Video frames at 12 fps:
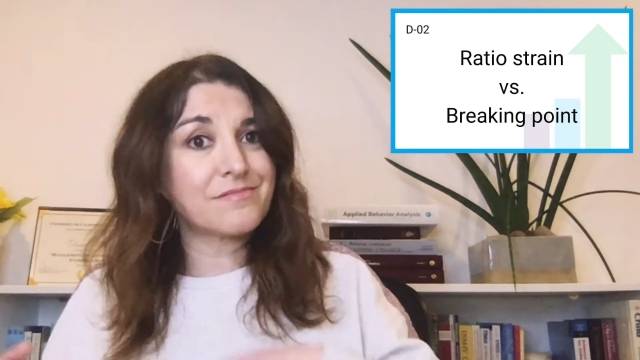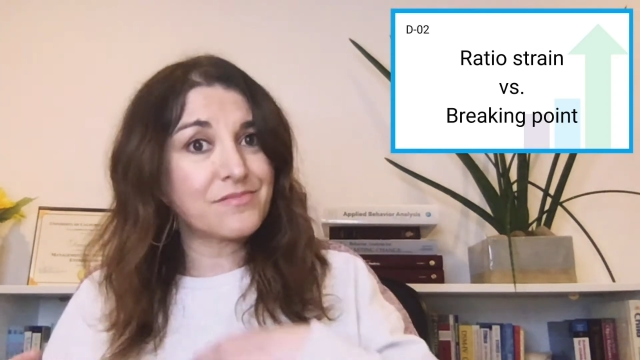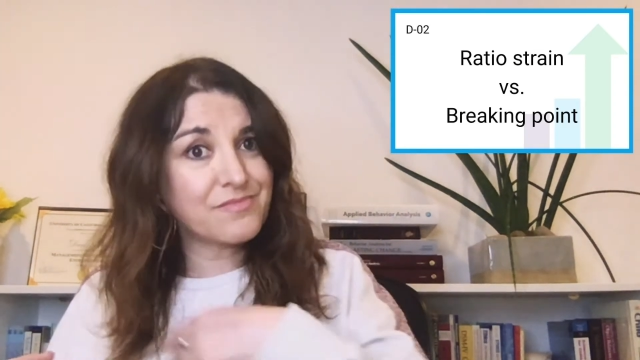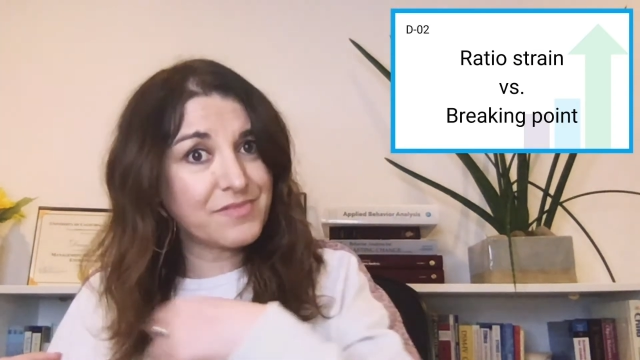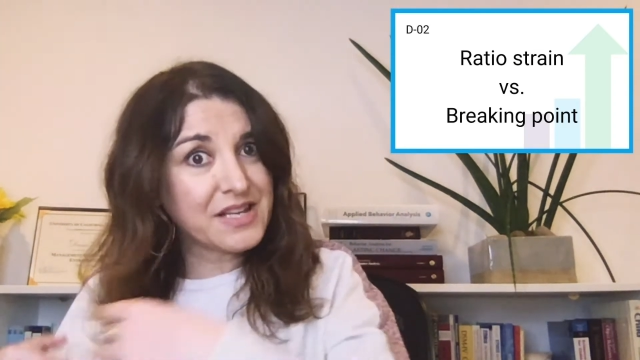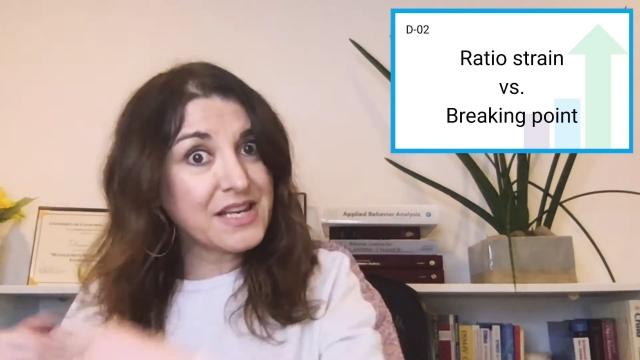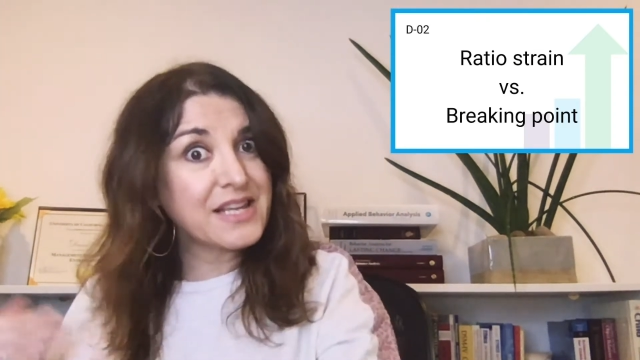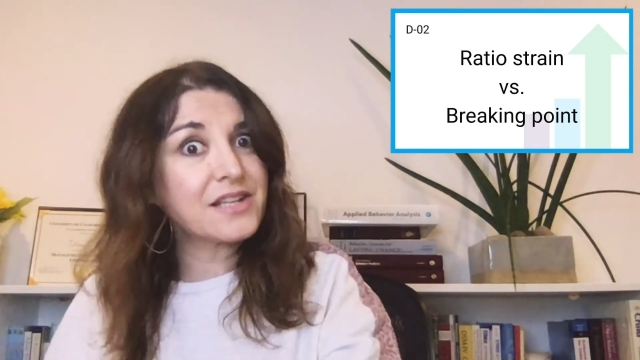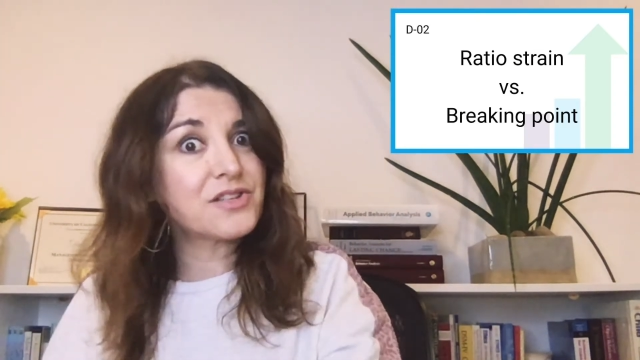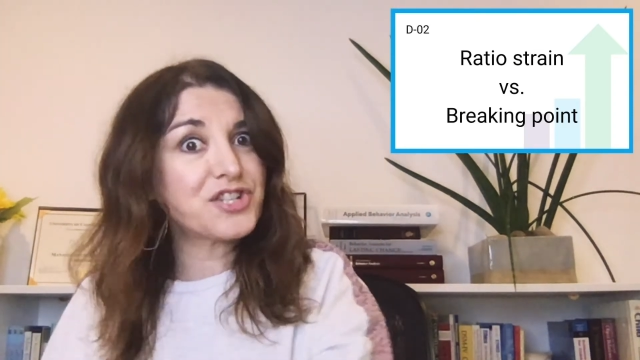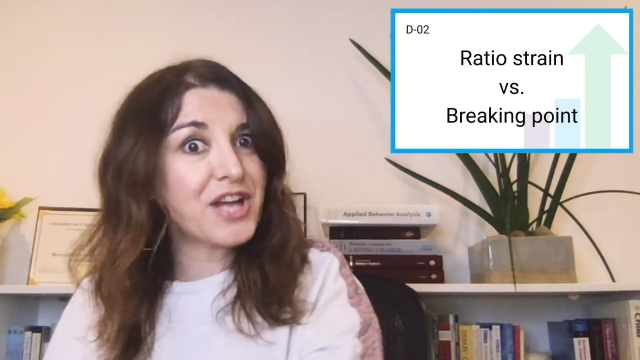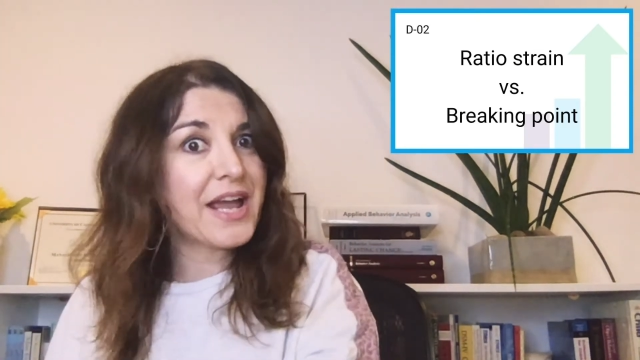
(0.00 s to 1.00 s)
thinning
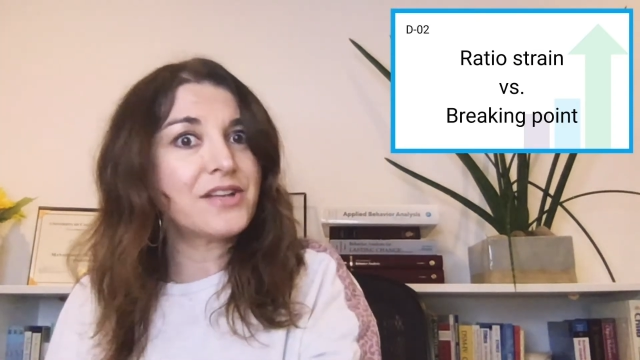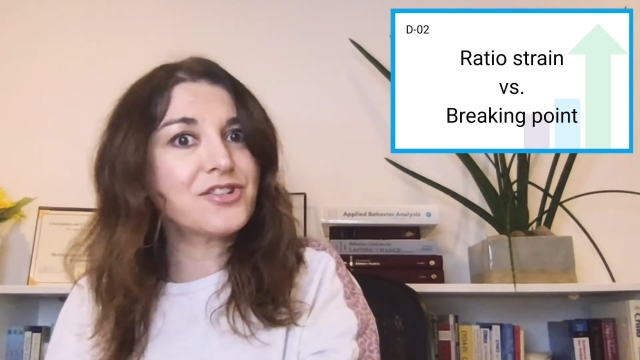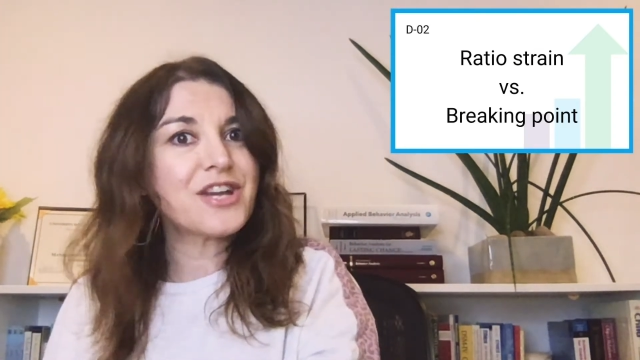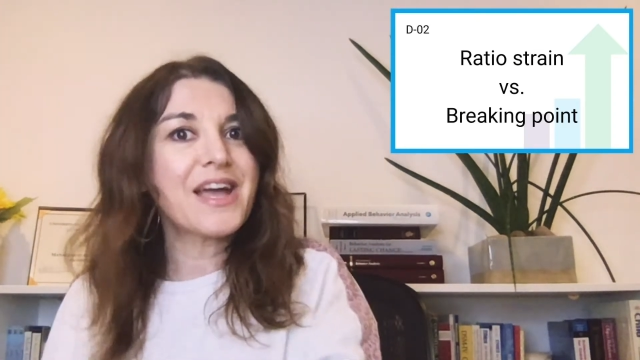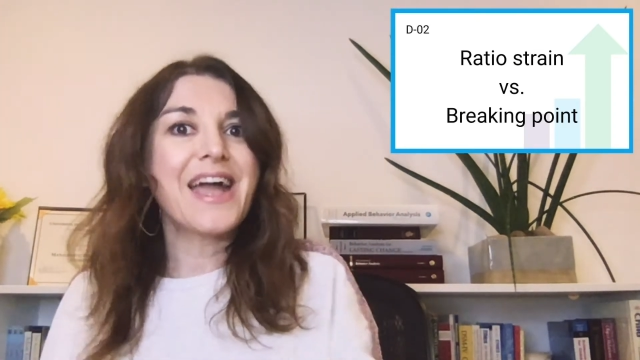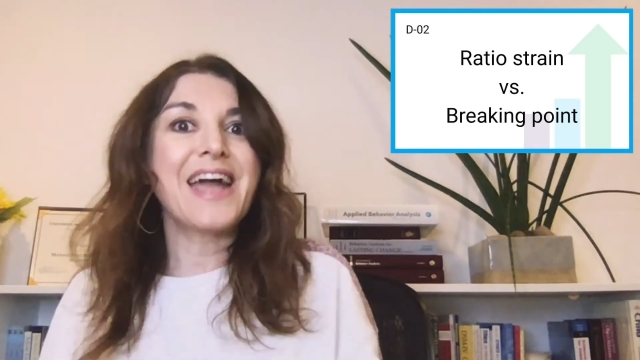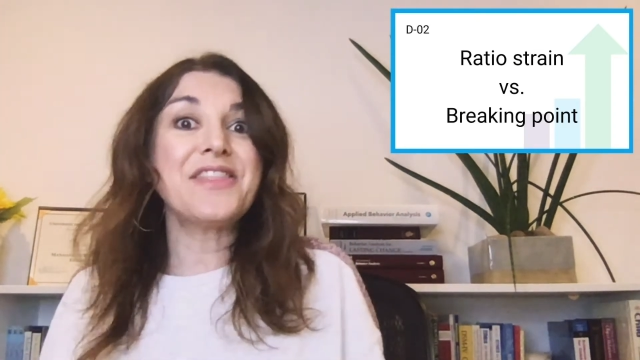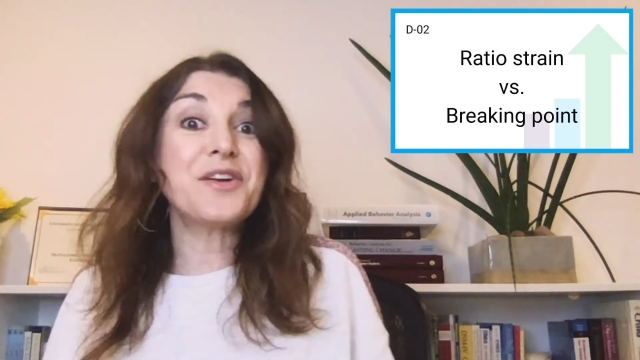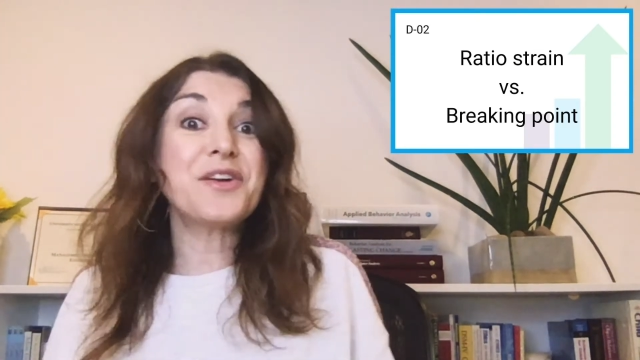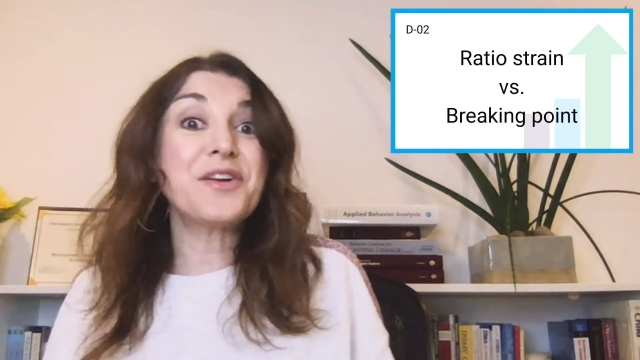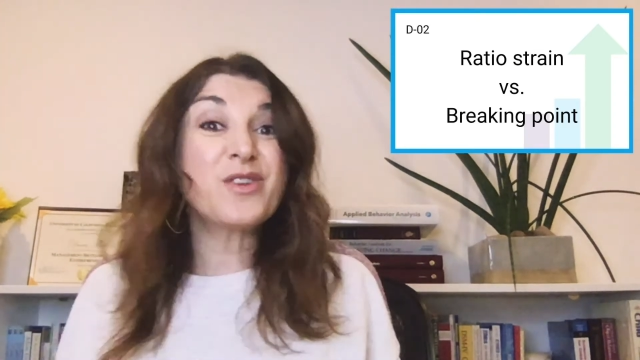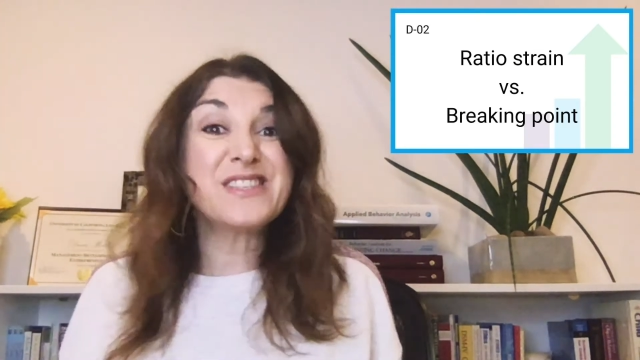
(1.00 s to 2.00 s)
change and
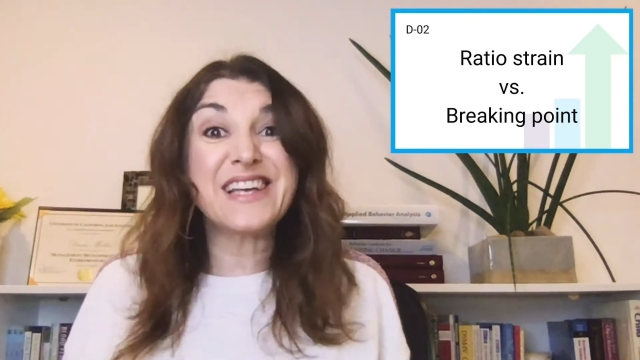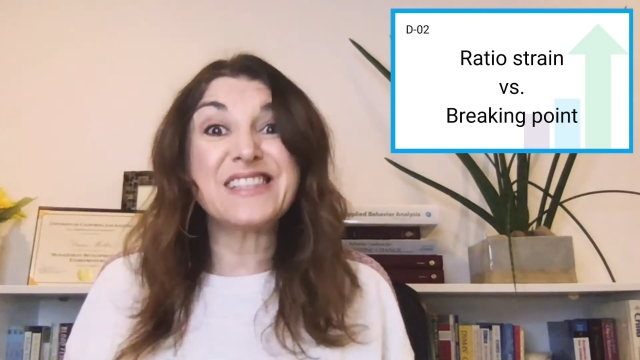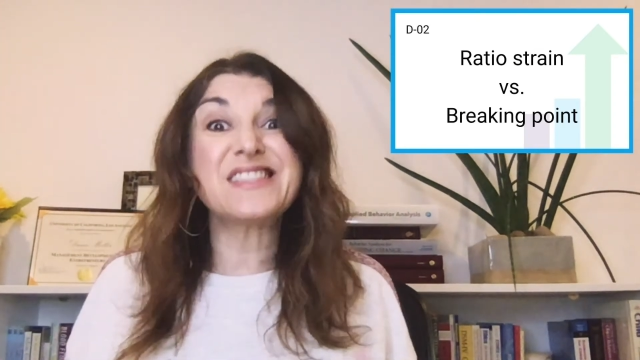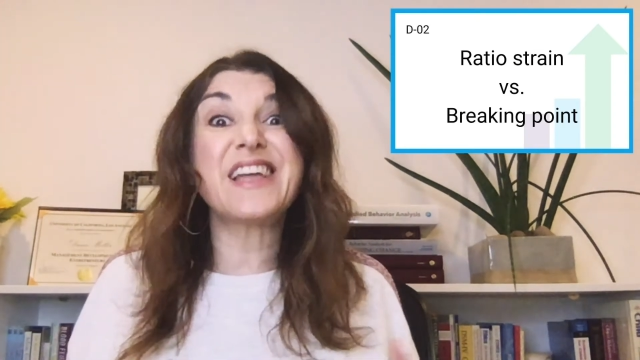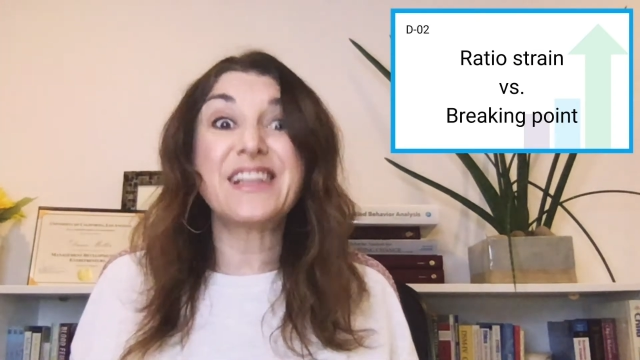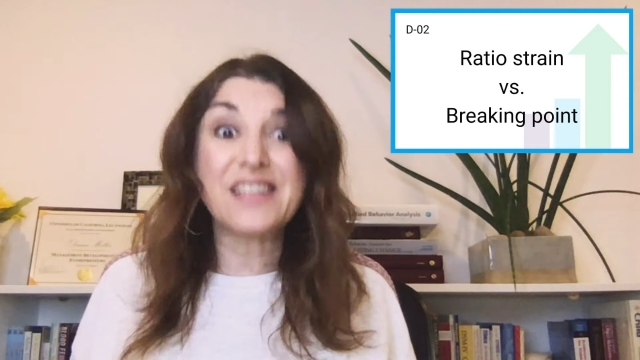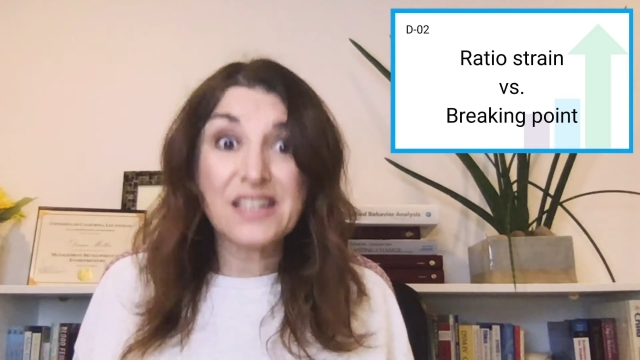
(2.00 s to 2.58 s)
therefore is less likely